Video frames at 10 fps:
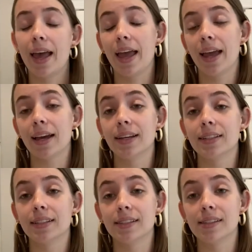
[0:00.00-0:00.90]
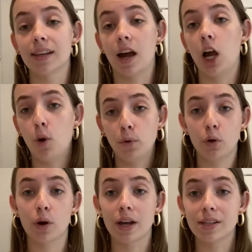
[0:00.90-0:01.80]
and I hope you
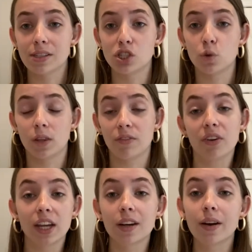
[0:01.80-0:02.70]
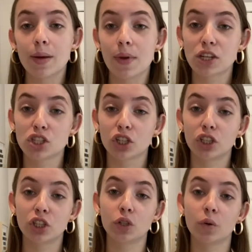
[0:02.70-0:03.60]
guys enjoyed the video and make sure
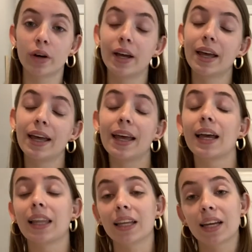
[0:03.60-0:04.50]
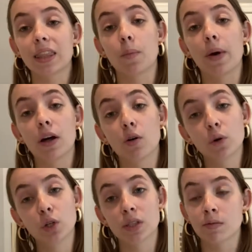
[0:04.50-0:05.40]
you click the bell
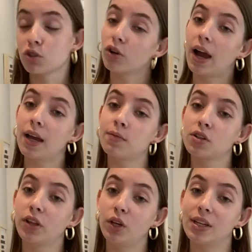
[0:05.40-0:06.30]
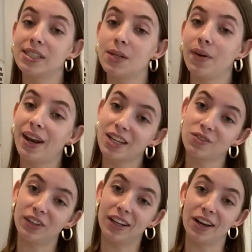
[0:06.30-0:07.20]
when you subscribe so that you can see my next
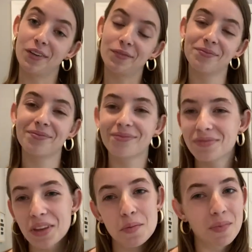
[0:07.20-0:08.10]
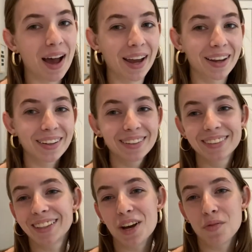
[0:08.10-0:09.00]
video. Bye!
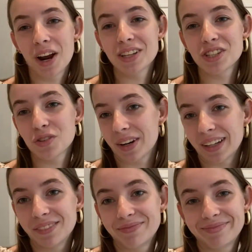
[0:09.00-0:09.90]
Hope you guys enjoyed it.